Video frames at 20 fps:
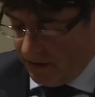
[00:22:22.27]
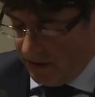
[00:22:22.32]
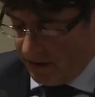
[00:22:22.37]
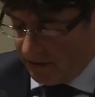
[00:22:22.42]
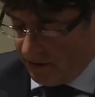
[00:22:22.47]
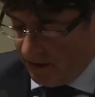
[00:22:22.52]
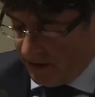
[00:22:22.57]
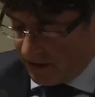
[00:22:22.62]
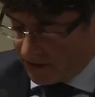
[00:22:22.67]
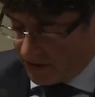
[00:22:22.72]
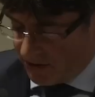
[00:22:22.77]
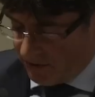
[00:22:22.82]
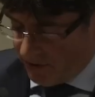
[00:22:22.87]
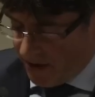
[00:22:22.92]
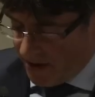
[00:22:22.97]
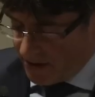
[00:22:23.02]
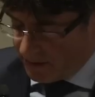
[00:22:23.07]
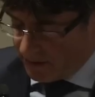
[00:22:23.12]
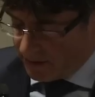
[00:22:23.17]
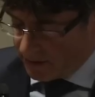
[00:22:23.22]
It has
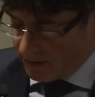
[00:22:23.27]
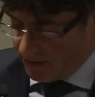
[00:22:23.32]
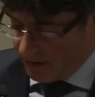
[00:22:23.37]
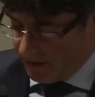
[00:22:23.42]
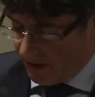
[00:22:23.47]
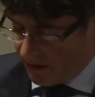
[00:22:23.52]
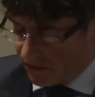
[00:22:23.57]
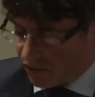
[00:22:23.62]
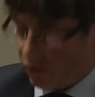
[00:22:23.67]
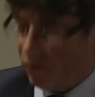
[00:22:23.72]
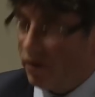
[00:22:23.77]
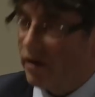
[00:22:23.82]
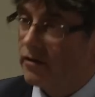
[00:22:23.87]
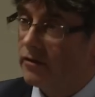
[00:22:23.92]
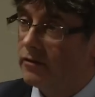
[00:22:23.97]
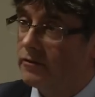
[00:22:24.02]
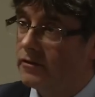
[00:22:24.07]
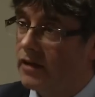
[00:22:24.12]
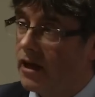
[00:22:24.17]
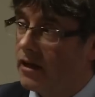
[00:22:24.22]
created a
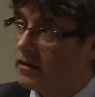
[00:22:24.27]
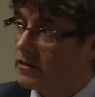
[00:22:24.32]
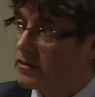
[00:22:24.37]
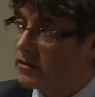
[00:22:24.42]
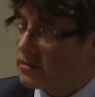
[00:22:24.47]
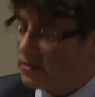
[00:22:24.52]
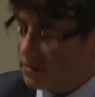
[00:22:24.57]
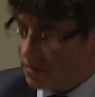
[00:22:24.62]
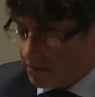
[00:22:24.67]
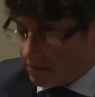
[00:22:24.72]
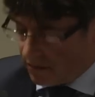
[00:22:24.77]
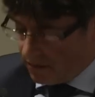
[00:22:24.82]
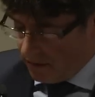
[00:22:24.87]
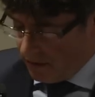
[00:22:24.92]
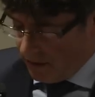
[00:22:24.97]
solar tax